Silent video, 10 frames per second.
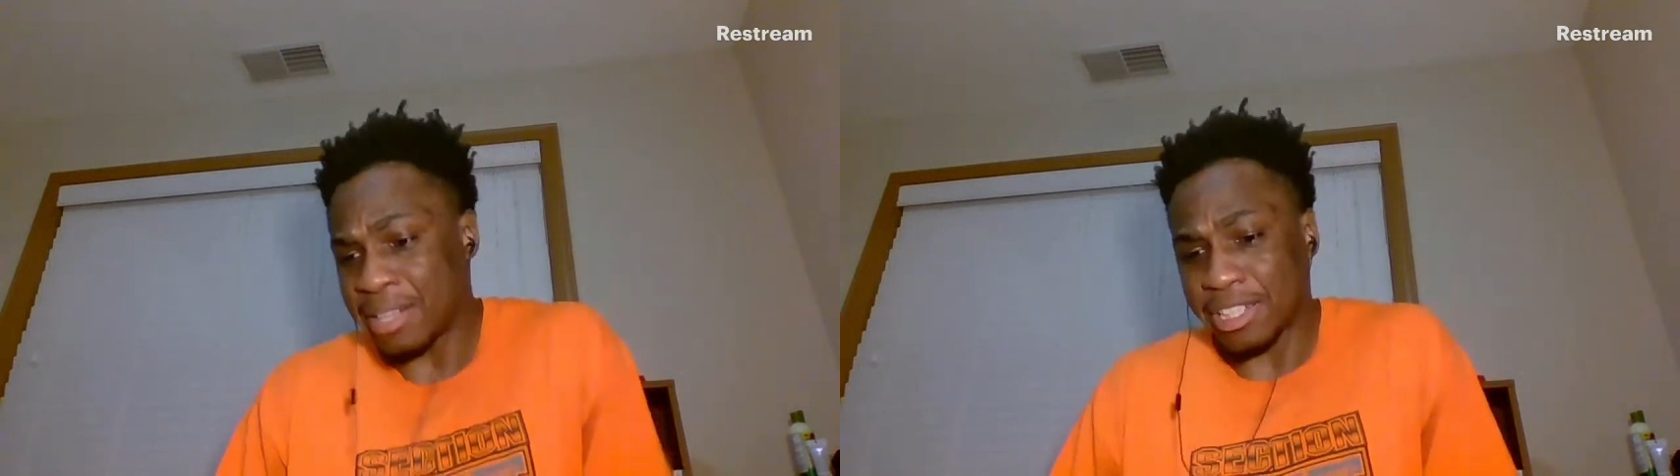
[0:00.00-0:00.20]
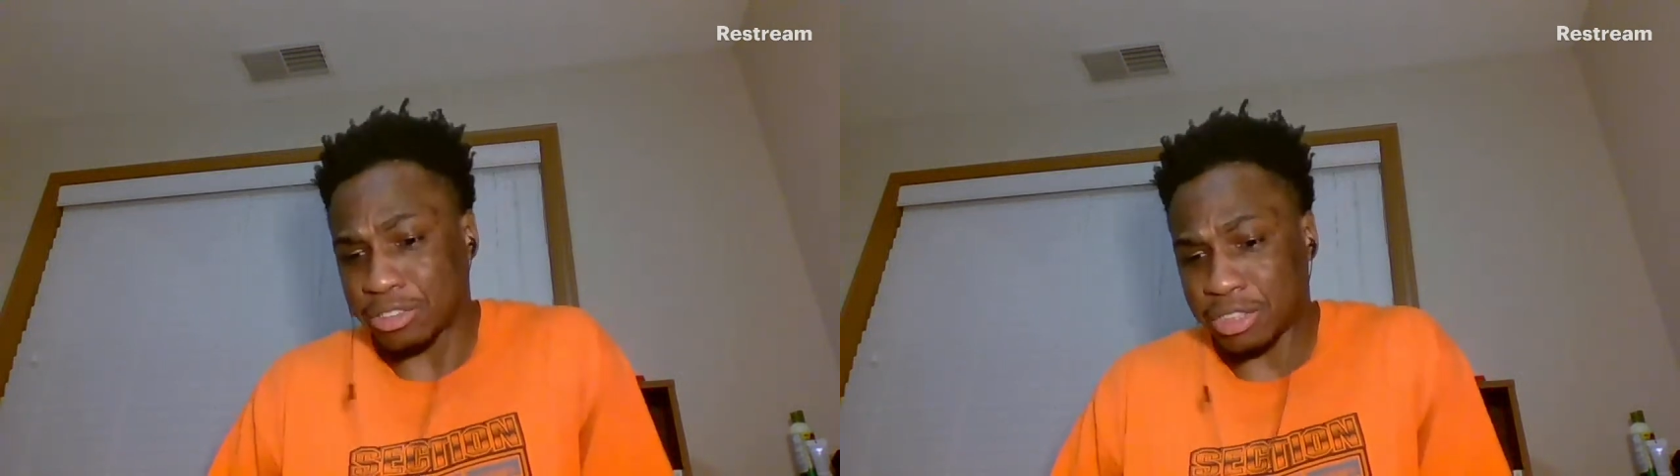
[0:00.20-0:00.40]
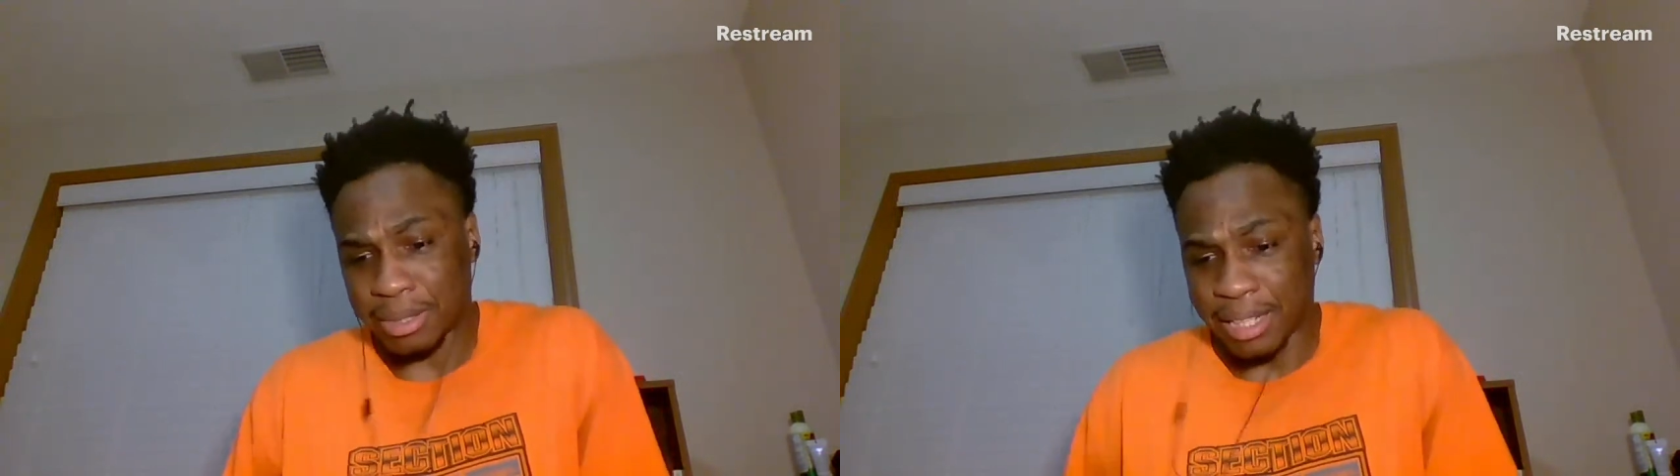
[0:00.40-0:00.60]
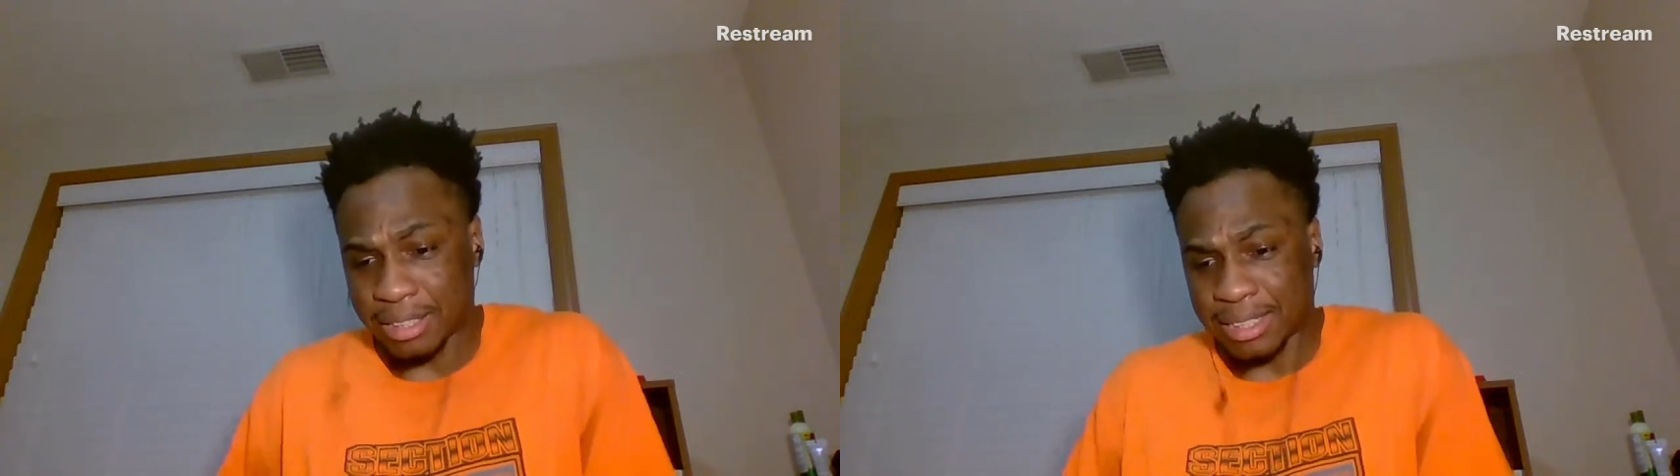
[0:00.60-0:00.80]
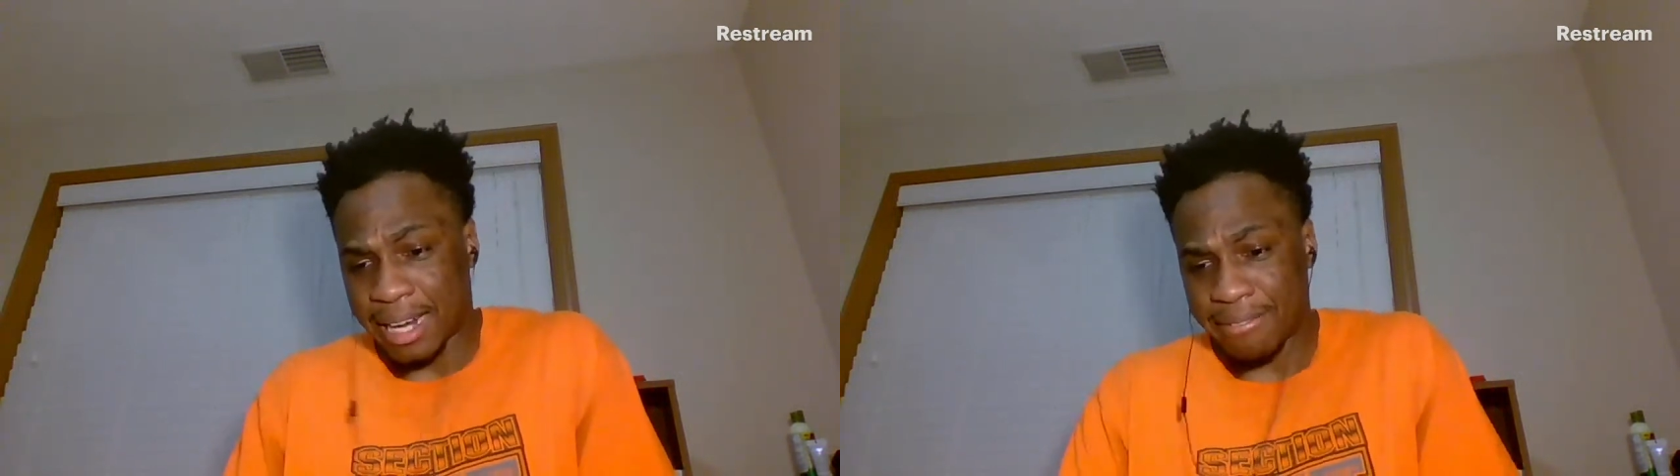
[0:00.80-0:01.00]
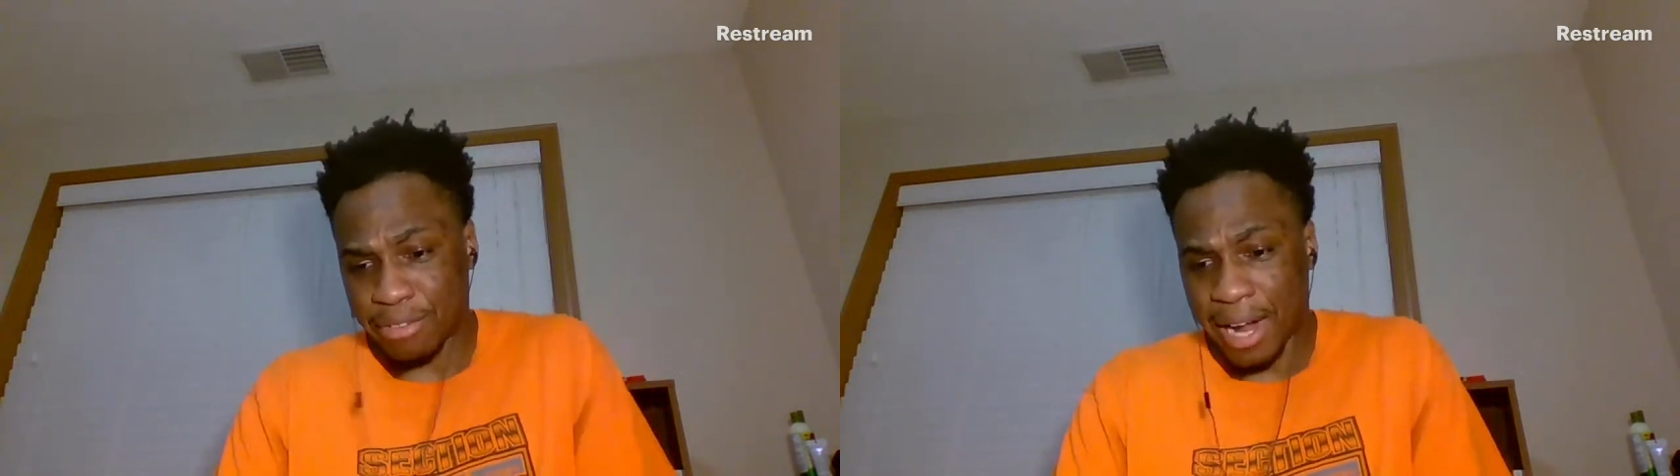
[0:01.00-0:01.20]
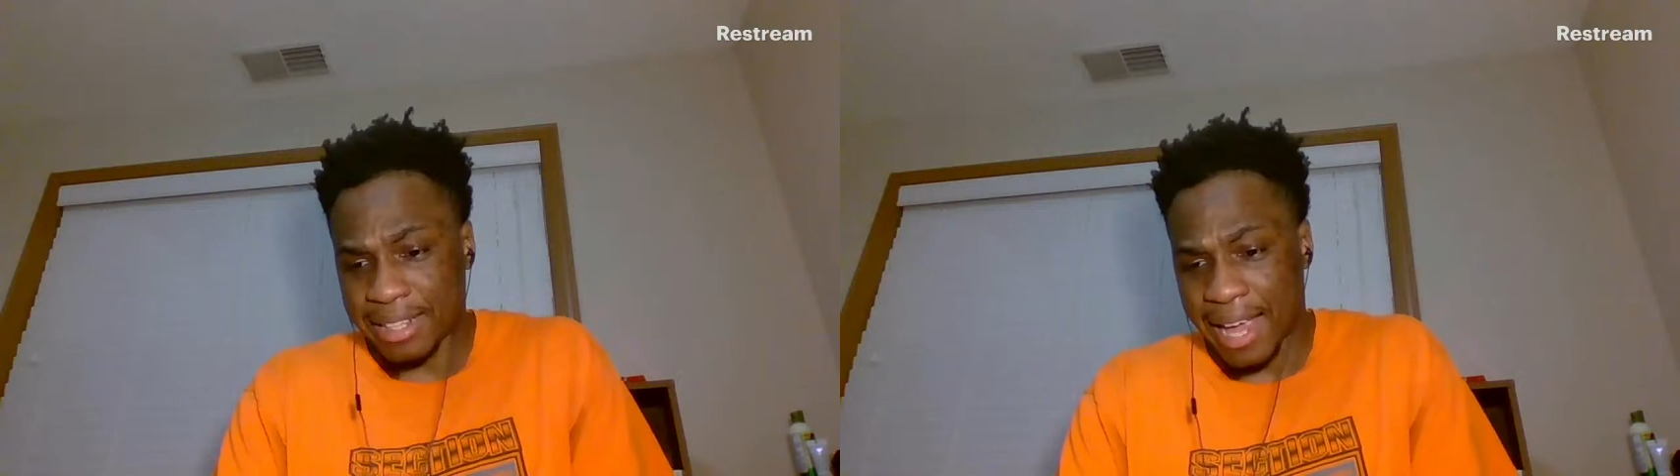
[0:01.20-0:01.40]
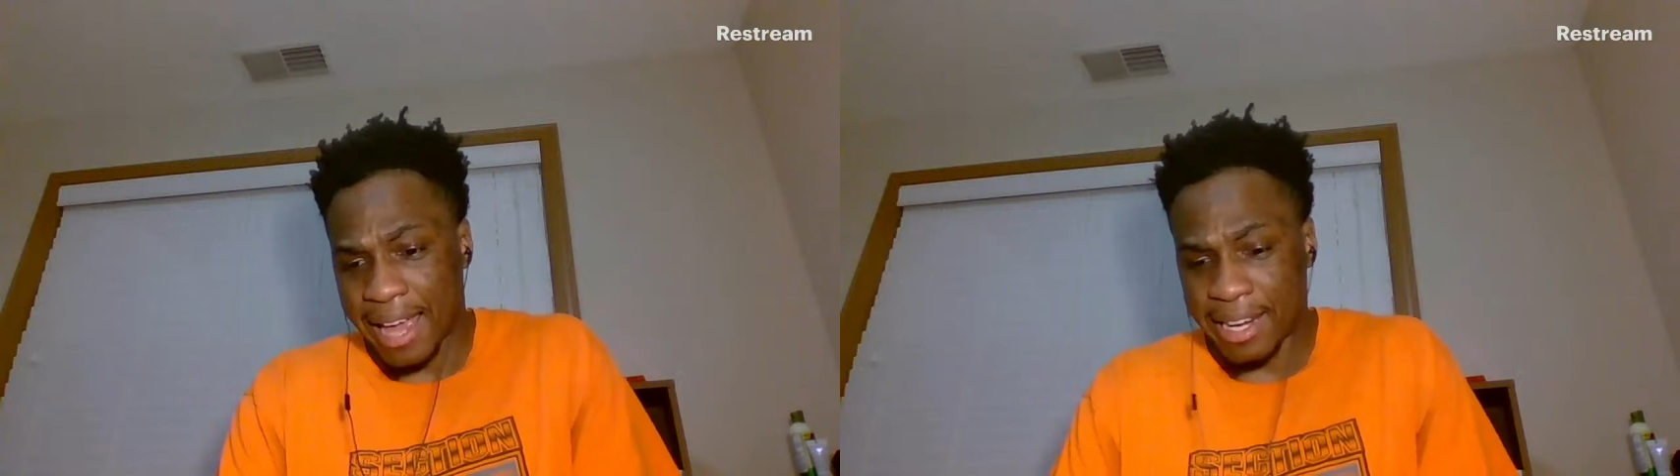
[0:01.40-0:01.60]
That's also something else that I
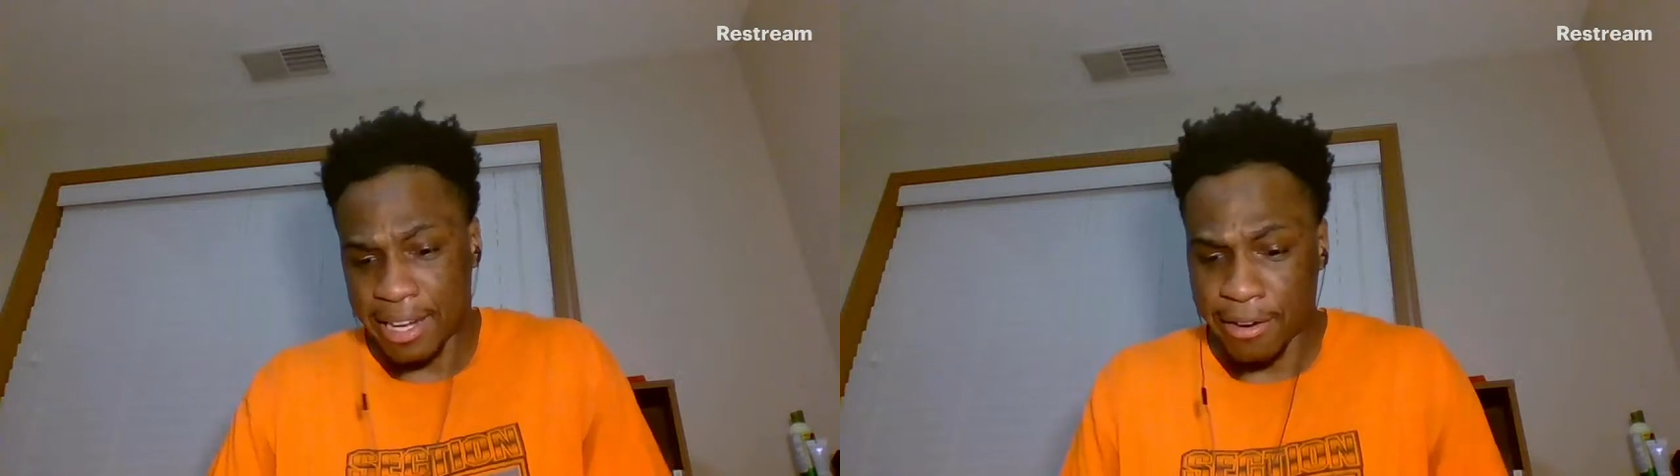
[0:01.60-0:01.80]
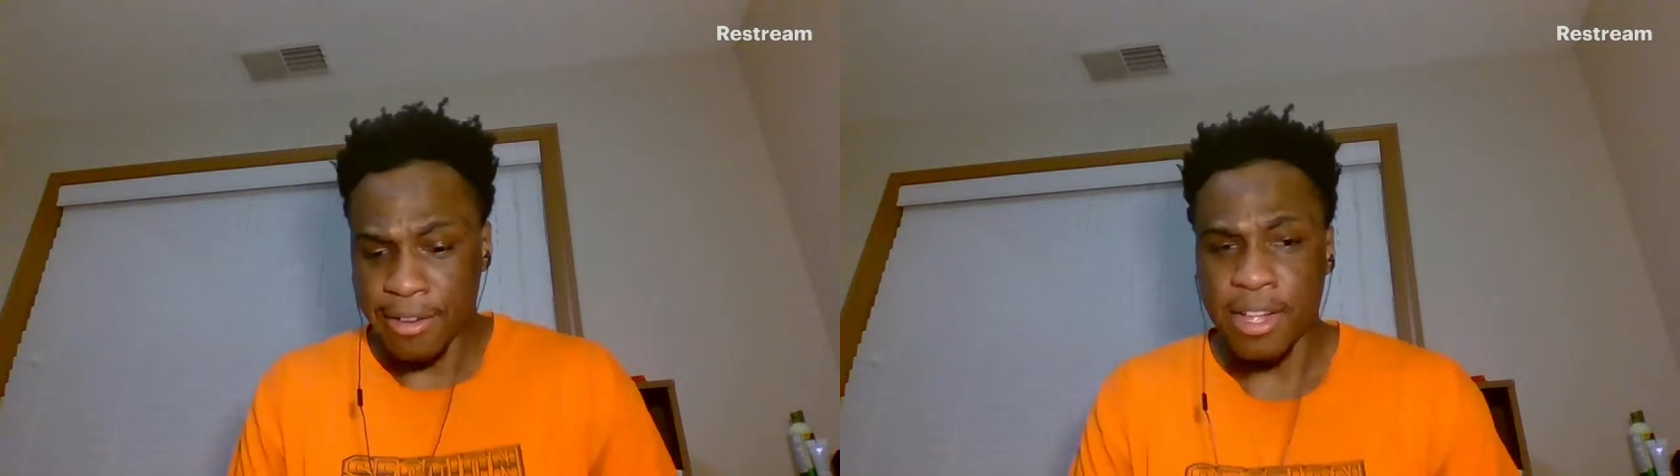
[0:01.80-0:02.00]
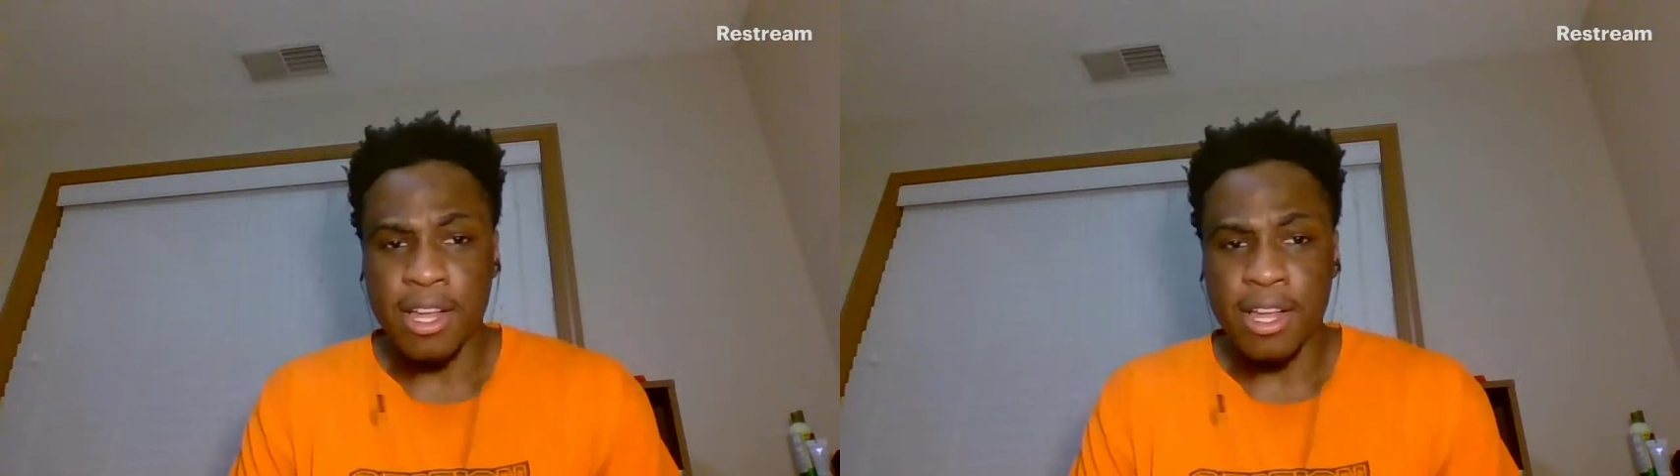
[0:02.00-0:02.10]
forgot to add in here.